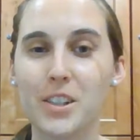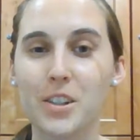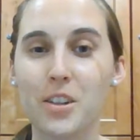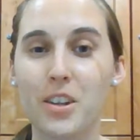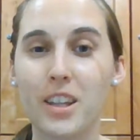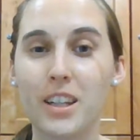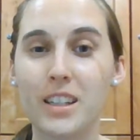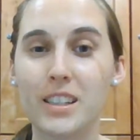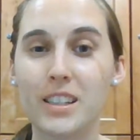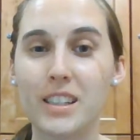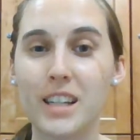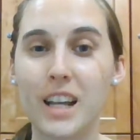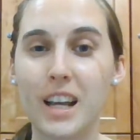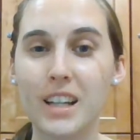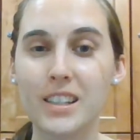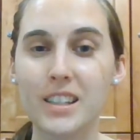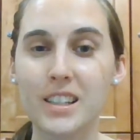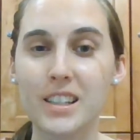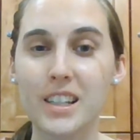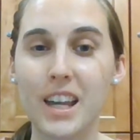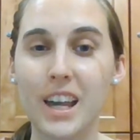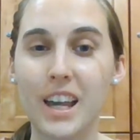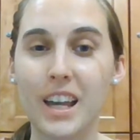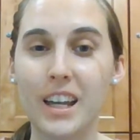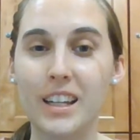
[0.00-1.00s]
This
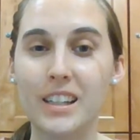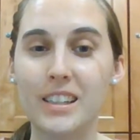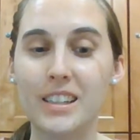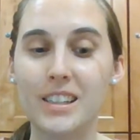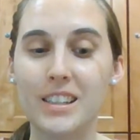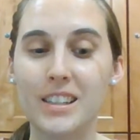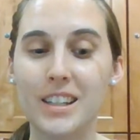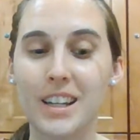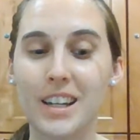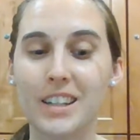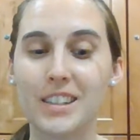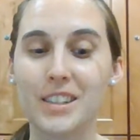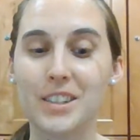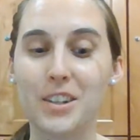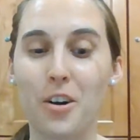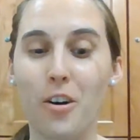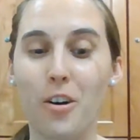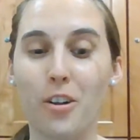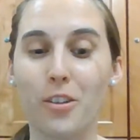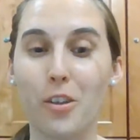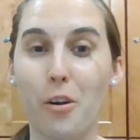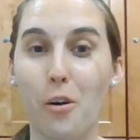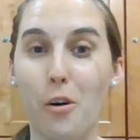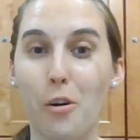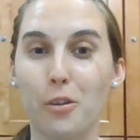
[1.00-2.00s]
next case is
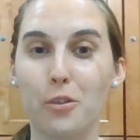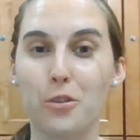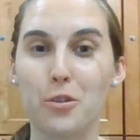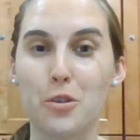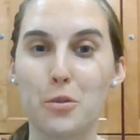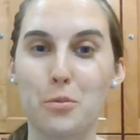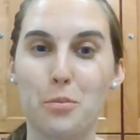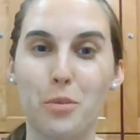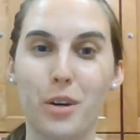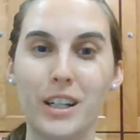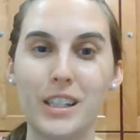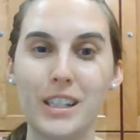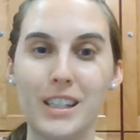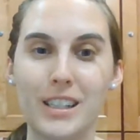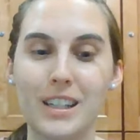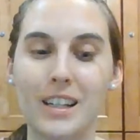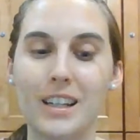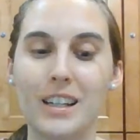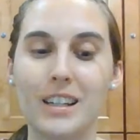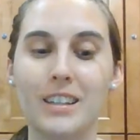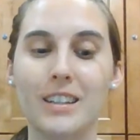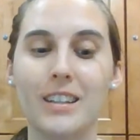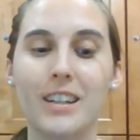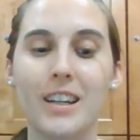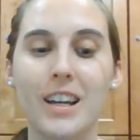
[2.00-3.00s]
called the altered
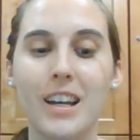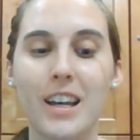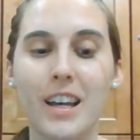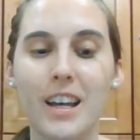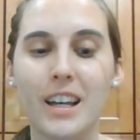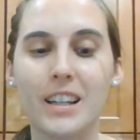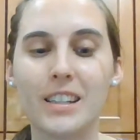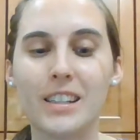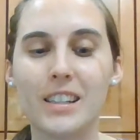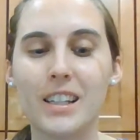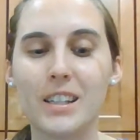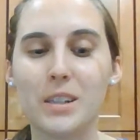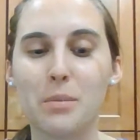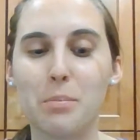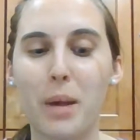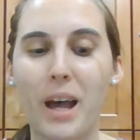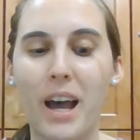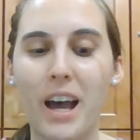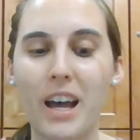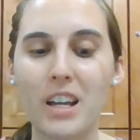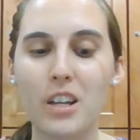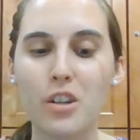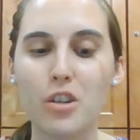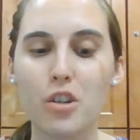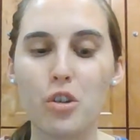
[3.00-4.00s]
bracelet. It says
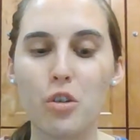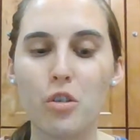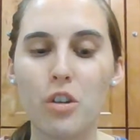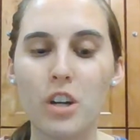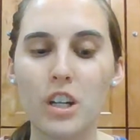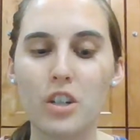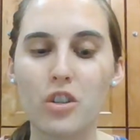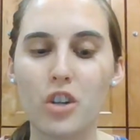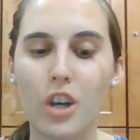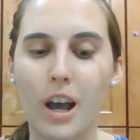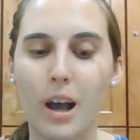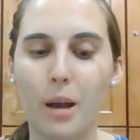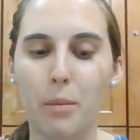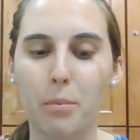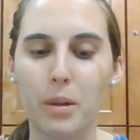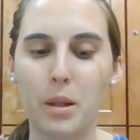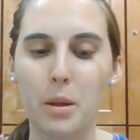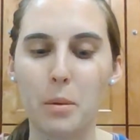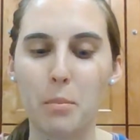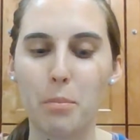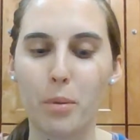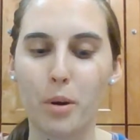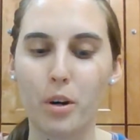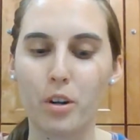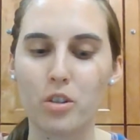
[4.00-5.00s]
Pat and Judy
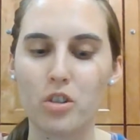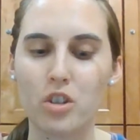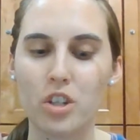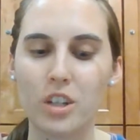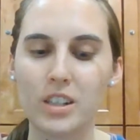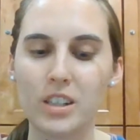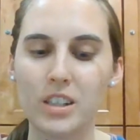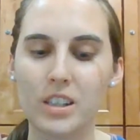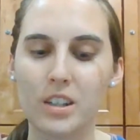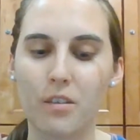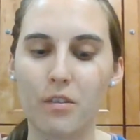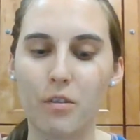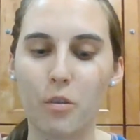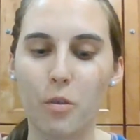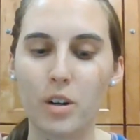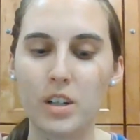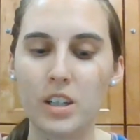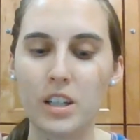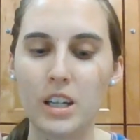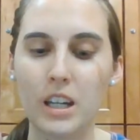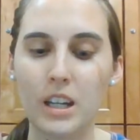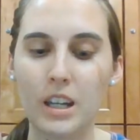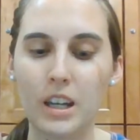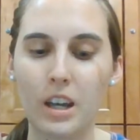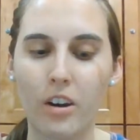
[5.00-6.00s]
Chaplin purchased a
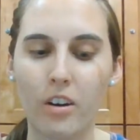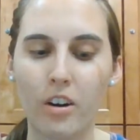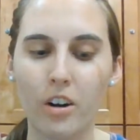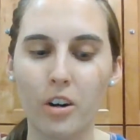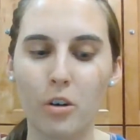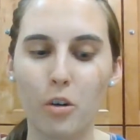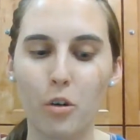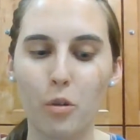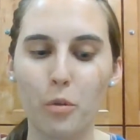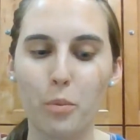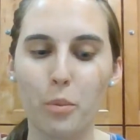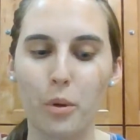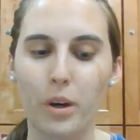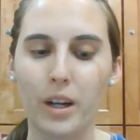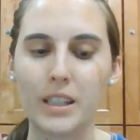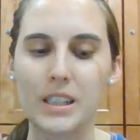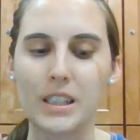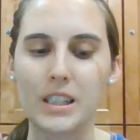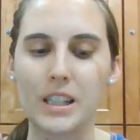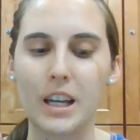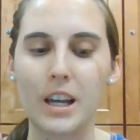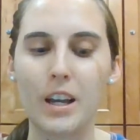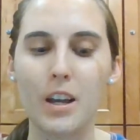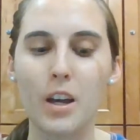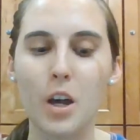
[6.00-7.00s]
14-karat gold
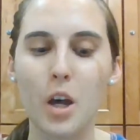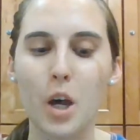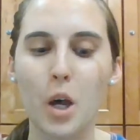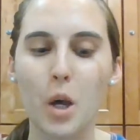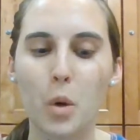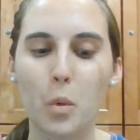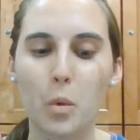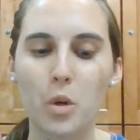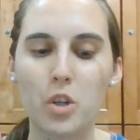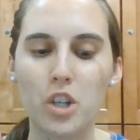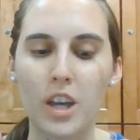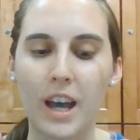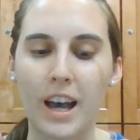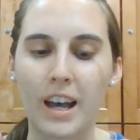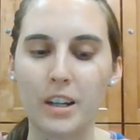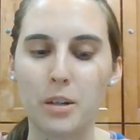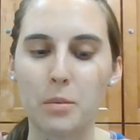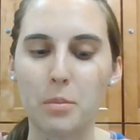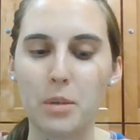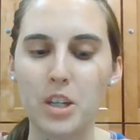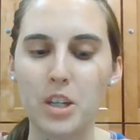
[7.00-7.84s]
bracelet which had to be